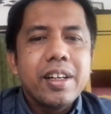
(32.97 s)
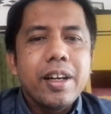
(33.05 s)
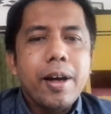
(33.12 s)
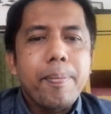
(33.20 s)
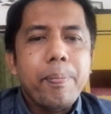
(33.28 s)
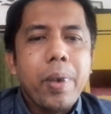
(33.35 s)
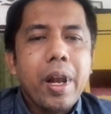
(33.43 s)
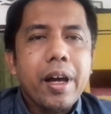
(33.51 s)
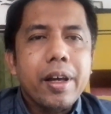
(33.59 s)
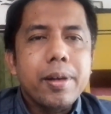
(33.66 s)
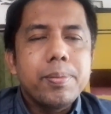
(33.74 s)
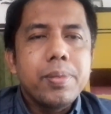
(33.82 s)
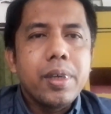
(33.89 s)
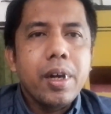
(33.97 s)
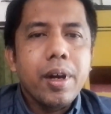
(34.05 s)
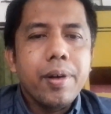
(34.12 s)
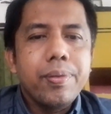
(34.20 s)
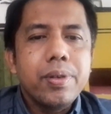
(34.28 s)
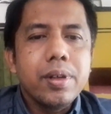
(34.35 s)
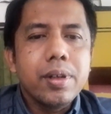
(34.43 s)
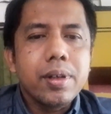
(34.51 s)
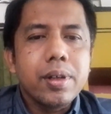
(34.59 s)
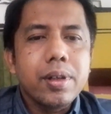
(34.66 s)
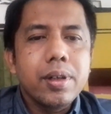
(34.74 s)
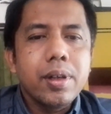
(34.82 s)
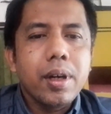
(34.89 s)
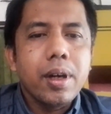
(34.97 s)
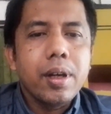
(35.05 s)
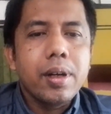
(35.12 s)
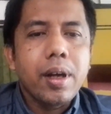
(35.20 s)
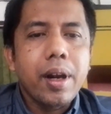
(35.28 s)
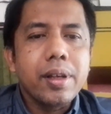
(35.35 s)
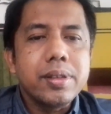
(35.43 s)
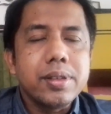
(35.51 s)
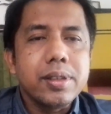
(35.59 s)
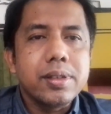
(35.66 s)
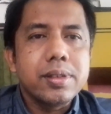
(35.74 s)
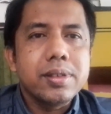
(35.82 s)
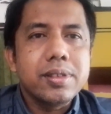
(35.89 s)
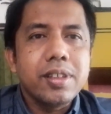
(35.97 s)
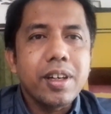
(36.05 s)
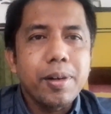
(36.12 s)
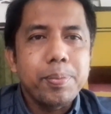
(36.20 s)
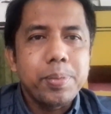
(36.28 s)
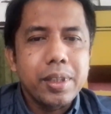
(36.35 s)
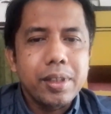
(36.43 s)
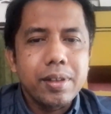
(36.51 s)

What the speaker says: Apply behavior analysis therapy.